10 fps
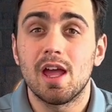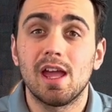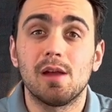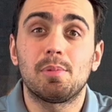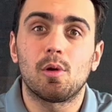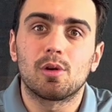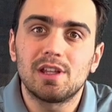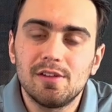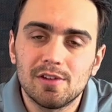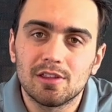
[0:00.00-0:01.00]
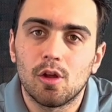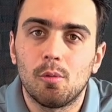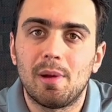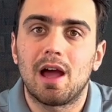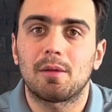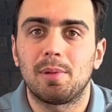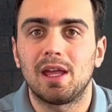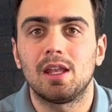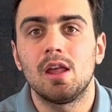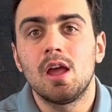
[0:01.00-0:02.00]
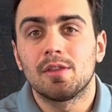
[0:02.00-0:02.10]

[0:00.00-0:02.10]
hip, or even low back pain.